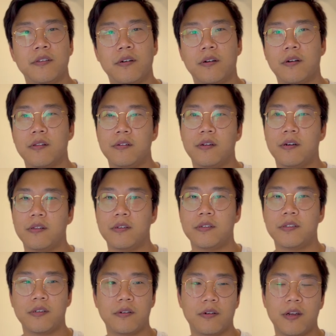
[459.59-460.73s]
all the
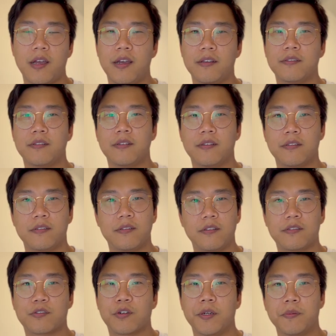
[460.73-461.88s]
knowledge or has the
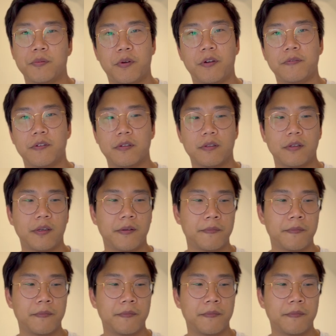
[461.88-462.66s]
script perfectly,